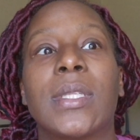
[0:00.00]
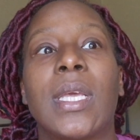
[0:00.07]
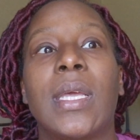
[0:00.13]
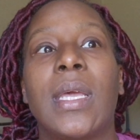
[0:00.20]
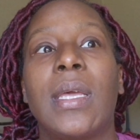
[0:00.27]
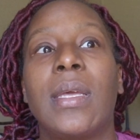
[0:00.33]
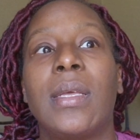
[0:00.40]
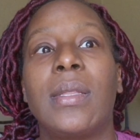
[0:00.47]

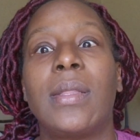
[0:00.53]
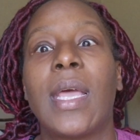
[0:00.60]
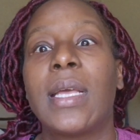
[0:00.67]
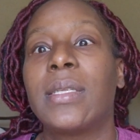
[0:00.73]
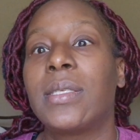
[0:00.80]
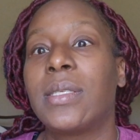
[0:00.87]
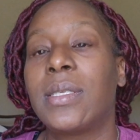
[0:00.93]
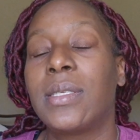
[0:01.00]
And
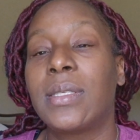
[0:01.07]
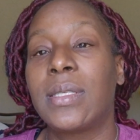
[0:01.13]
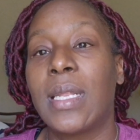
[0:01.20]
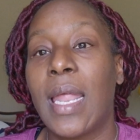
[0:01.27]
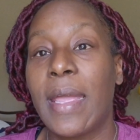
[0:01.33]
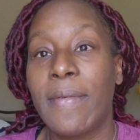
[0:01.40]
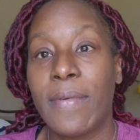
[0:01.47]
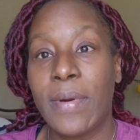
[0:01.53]
that's just
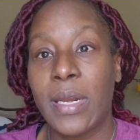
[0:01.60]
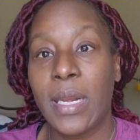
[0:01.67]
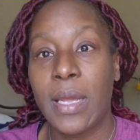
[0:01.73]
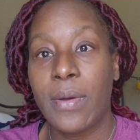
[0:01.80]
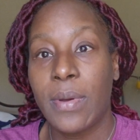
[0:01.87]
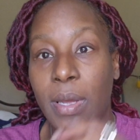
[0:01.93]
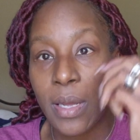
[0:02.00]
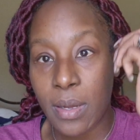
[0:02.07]
life right
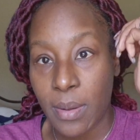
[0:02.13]
now.